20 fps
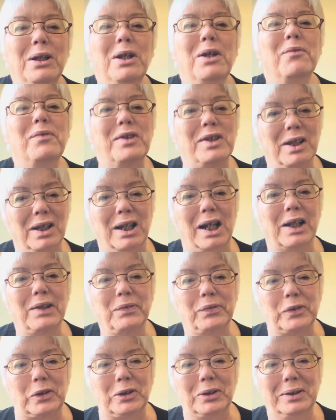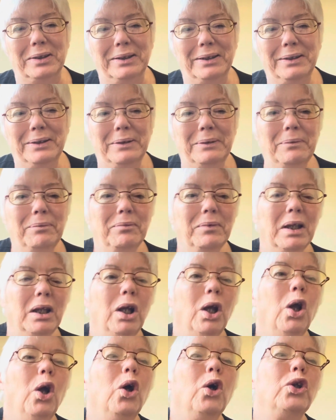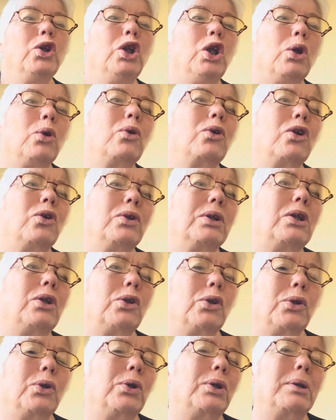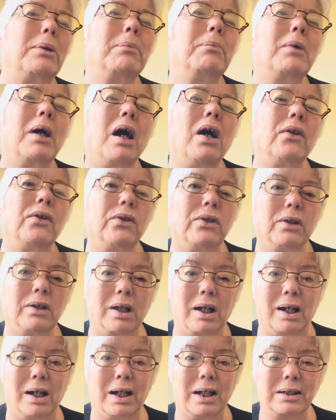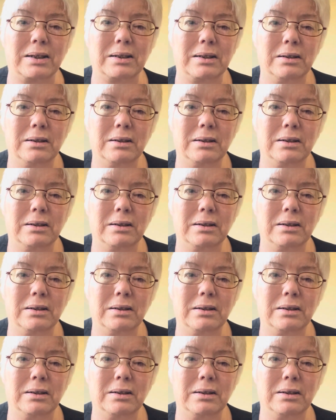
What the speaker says: photographer, you're going to learn a lot